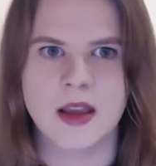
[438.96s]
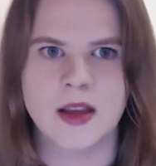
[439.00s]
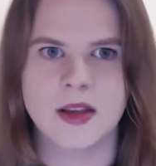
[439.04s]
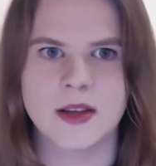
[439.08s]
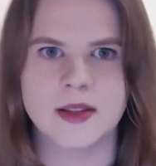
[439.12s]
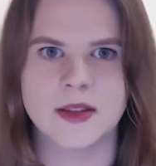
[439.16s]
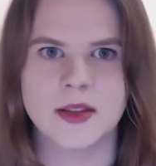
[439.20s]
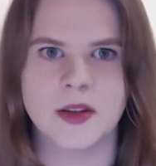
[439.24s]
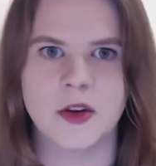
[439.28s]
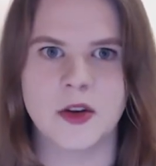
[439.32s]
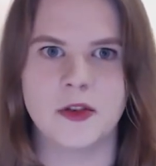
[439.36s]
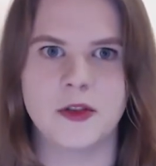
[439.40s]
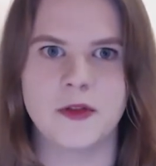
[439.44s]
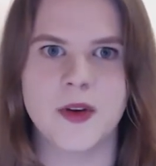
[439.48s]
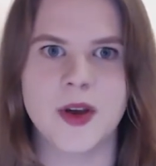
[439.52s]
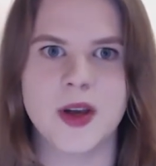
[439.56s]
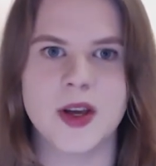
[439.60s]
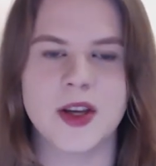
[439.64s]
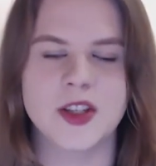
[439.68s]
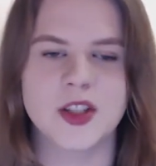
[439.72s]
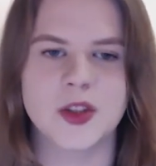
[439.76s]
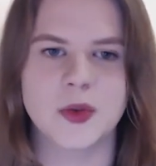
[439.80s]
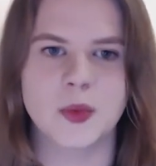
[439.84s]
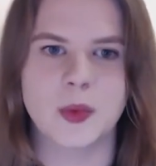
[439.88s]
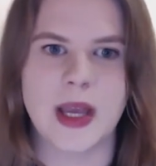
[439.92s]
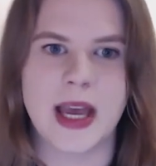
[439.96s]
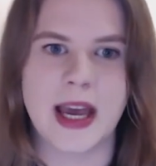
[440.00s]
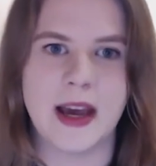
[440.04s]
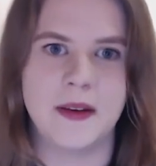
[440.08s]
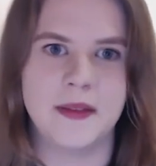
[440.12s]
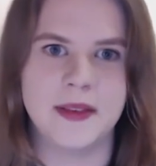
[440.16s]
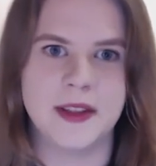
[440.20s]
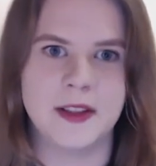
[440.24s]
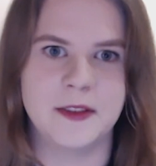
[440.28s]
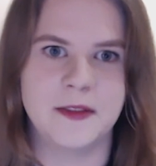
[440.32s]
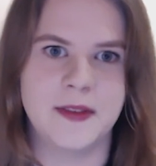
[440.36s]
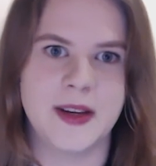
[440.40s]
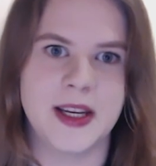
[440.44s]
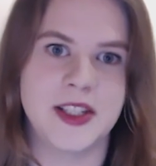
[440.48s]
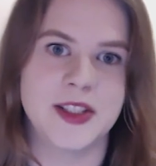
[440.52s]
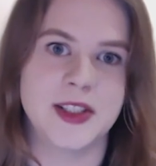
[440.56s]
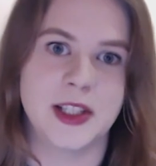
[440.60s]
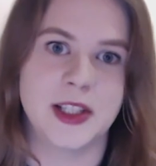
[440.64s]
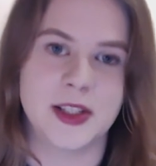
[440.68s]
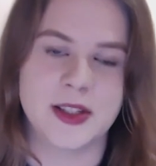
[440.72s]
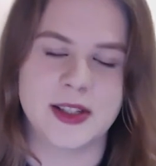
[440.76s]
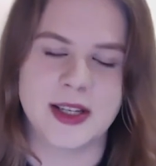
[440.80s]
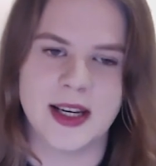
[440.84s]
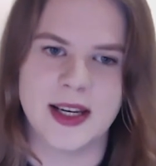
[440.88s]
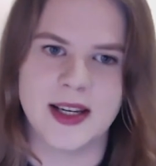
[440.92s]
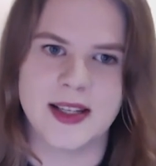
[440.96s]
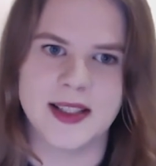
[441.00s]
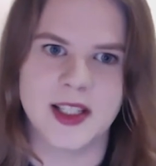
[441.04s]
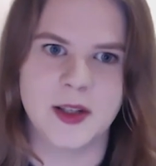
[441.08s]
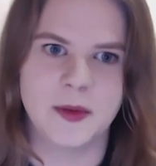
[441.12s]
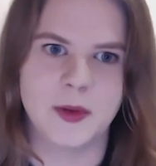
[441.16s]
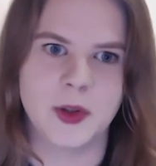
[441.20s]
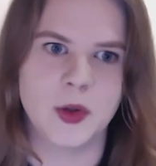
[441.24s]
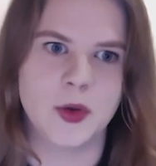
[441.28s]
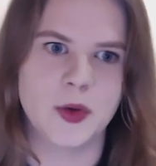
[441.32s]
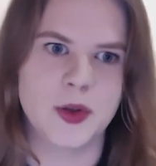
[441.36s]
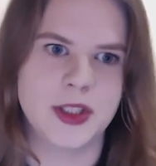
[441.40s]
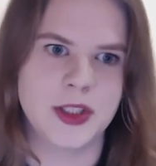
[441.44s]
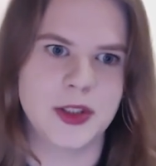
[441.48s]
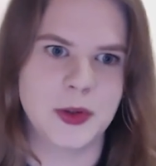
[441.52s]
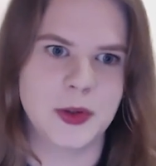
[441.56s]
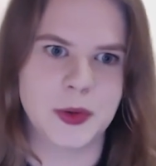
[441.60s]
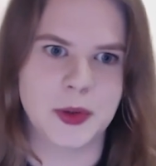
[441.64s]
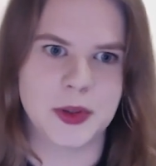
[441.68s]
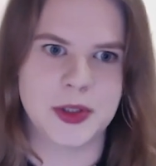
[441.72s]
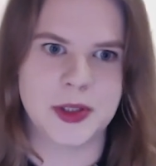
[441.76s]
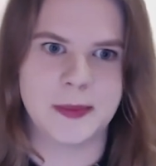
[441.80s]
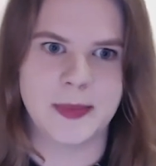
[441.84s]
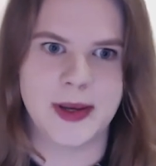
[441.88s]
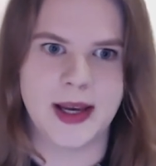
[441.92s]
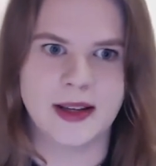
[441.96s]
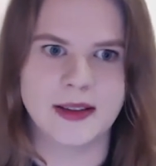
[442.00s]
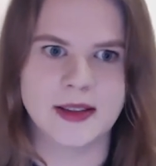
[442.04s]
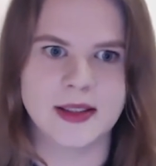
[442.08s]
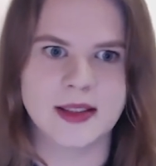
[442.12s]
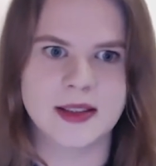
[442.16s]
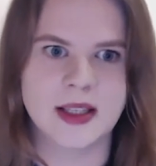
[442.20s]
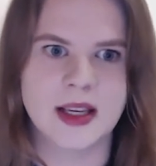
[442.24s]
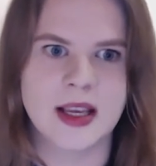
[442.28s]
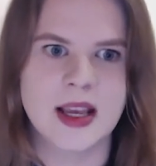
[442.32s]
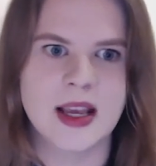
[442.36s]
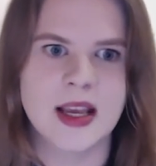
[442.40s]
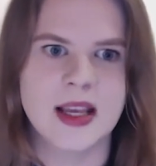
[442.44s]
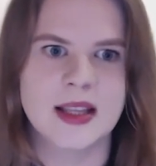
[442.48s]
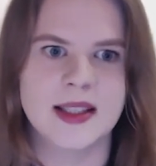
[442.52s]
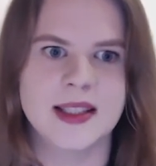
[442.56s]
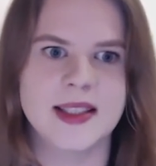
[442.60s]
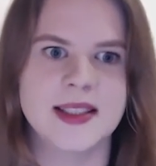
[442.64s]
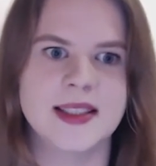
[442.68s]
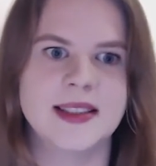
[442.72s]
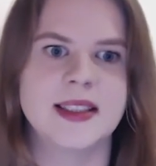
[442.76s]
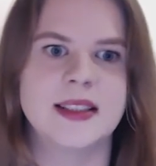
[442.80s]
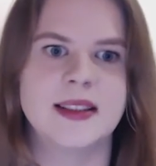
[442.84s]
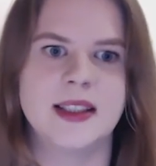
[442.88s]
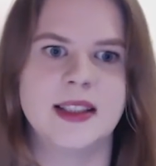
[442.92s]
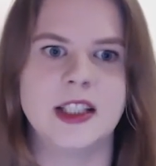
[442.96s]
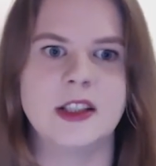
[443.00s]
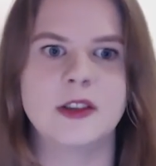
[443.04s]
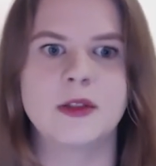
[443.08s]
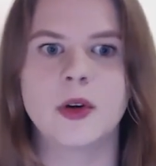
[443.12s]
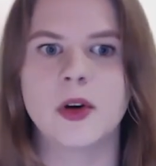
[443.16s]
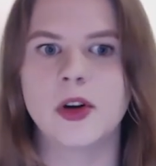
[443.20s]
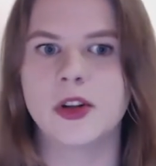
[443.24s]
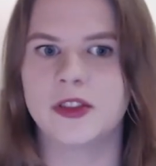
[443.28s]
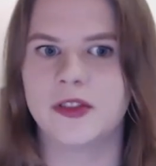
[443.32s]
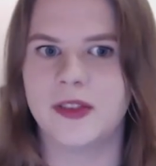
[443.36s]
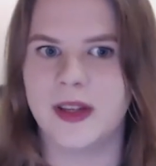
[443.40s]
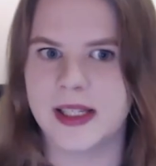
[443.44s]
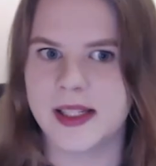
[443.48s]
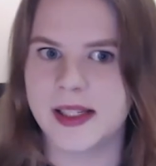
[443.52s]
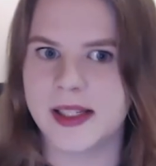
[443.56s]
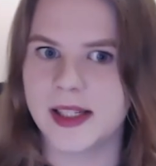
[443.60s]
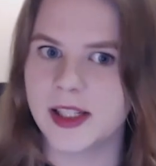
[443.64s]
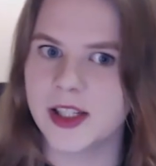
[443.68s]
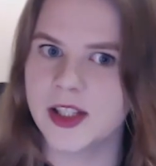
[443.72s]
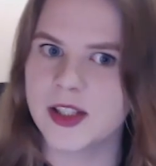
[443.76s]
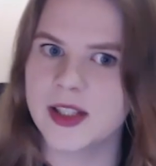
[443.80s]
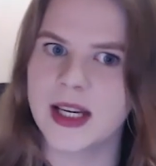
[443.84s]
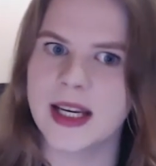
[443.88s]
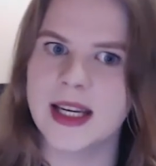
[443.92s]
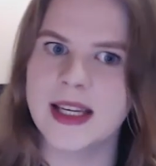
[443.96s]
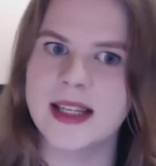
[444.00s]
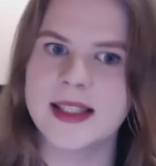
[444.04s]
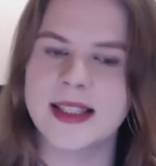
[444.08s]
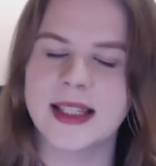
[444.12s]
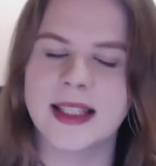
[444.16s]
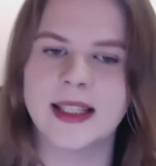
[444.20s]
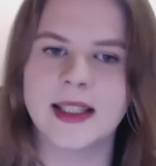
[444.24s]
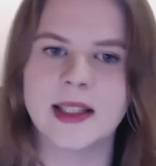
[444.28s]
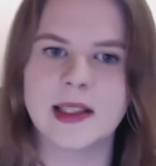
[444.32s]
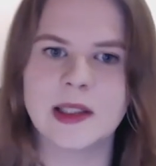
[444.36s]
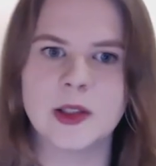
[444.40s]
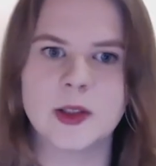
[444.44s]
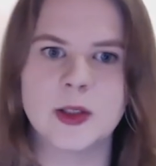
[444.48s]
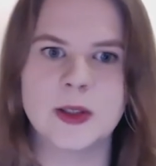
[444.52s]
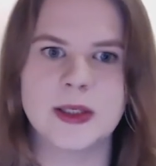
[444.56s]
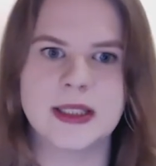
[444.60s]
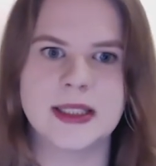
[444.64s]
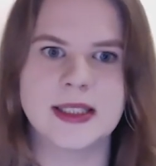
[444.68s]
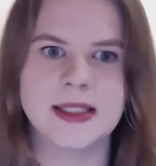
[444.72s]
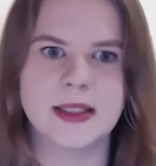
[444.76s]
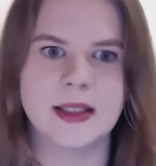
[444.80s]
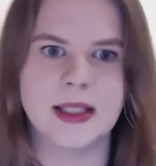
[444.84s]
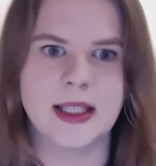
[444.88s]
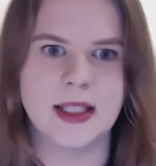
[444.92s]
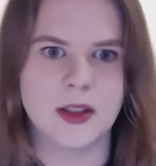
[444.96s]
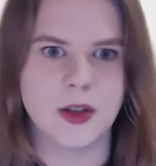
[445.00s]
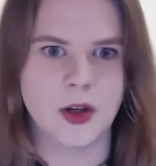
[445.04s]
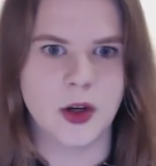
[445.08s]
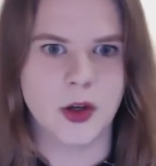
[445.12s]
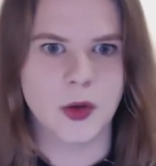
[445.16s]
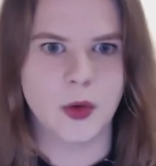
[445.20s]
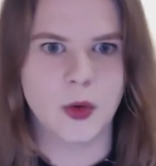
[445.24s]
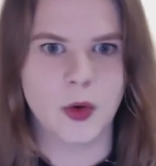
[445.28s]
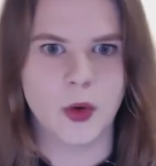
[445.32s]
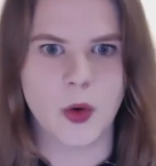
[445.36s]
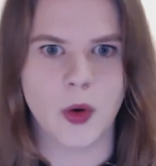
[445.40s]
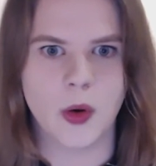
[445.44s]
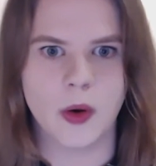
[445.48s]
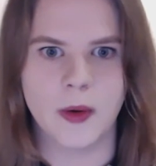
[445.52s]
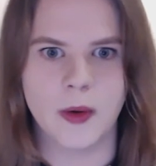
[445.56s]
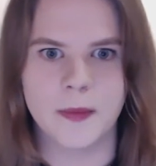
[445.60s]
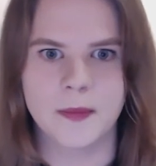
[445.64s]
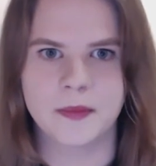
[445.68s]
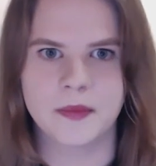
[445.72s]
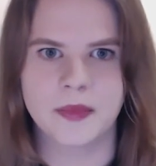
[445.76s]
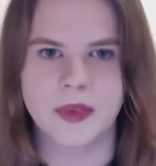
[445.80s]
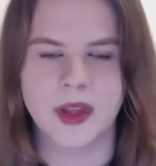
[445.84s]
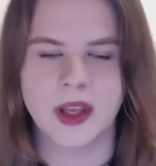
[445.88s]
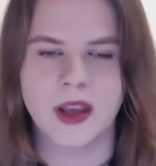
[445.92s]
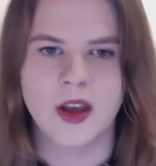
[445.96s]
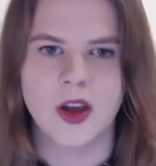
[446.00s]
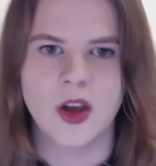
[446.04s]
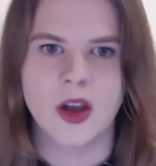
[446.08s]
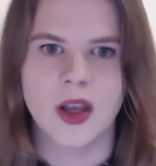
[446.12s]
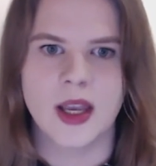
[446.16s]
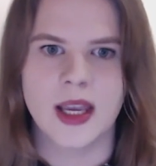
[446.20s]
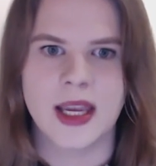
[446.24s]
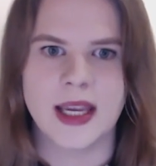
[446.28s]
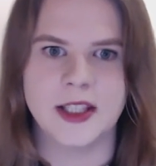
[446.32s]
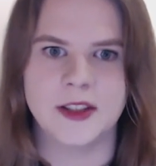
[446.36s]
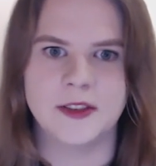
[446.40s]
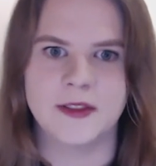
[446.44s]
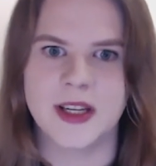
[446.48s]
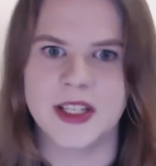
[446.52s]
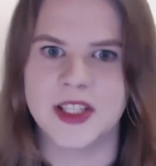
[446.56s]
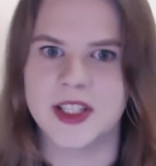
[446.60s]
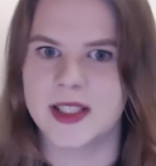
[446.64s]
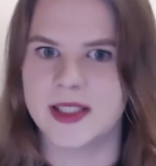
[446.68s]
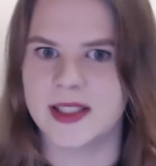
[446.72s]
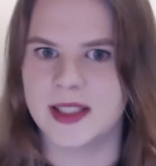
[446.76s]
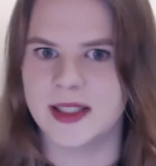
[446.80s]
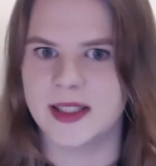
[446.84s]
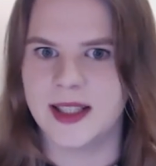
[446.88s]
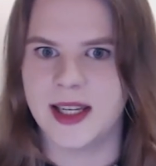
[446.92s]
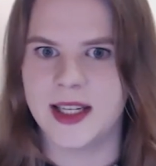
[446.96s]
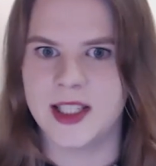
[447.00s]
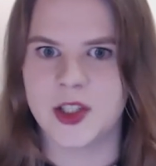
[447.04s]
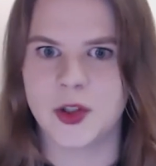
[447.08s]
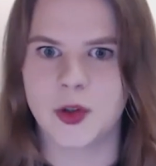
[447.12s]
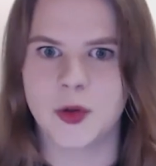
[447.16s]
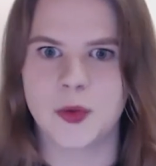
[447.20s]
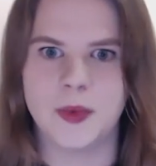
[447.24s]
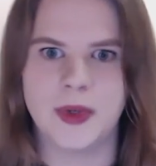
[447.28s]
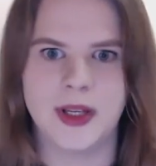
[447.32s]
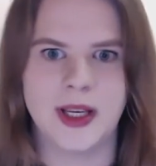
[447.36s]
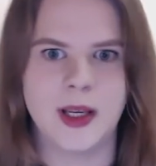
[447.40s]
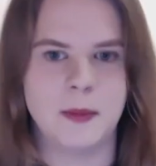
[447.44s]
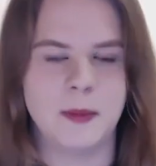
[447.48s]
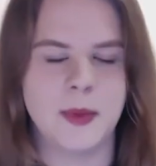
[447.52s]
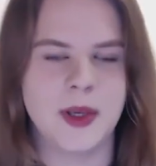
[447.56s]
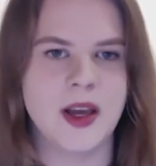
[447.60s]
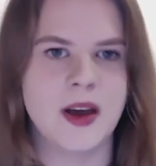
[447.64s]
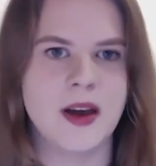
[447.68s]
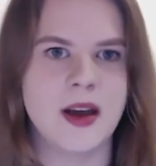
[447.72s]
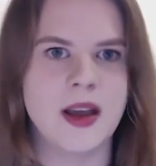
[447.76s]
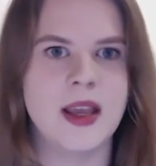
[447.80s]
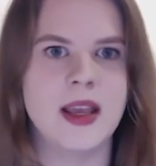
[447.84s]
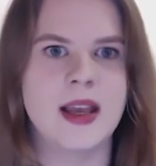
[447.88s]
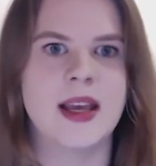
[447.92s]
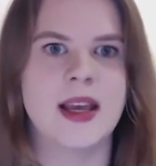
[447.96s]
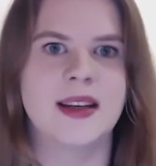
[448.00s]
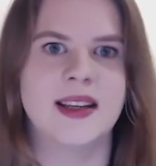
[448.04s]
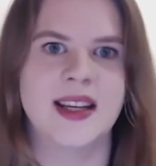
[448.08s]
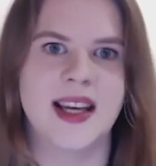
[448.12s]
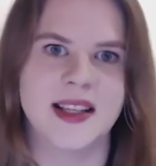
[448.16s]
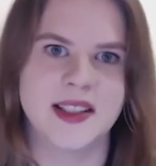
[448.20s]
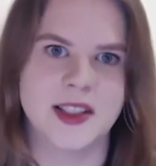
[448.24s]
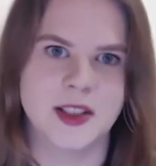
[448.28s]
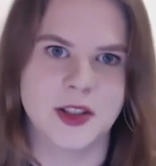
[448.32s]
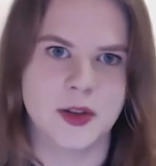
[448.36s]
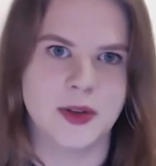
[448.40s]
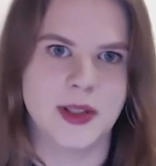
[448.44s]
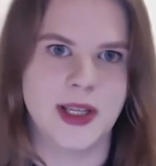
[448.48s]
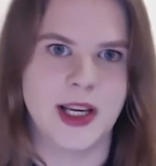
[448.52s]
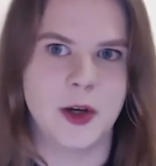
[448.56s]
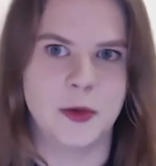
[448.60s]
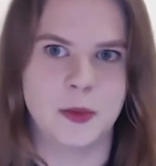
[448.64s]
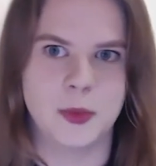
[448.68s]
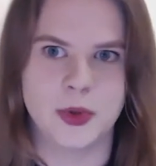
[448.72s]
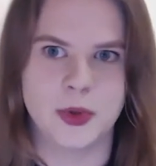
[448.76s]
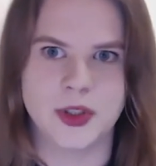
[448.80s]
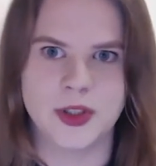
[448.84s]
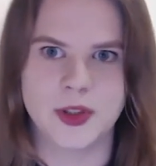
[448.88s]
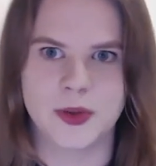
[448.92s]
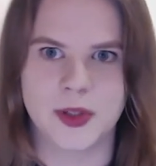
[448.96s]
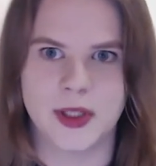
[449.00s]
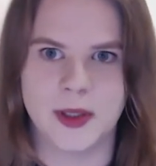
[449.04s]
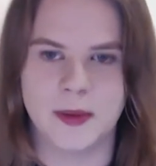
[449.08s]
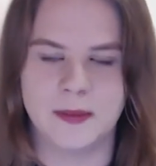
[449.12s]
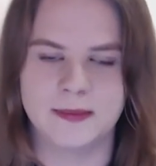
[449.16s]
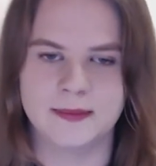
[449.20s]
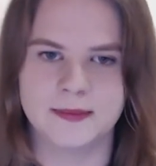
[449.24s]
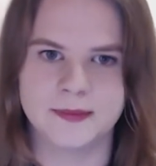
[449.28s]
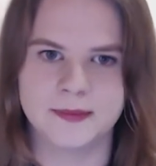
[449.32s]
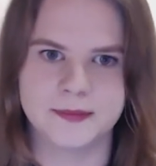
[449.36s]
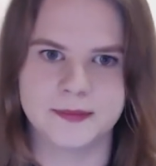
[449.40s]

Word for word: So first, we have the fetch exchange that we already talked about. This is the default fetch exchange included in urql core. It fetches the data from the A P I and adds it to the output stream.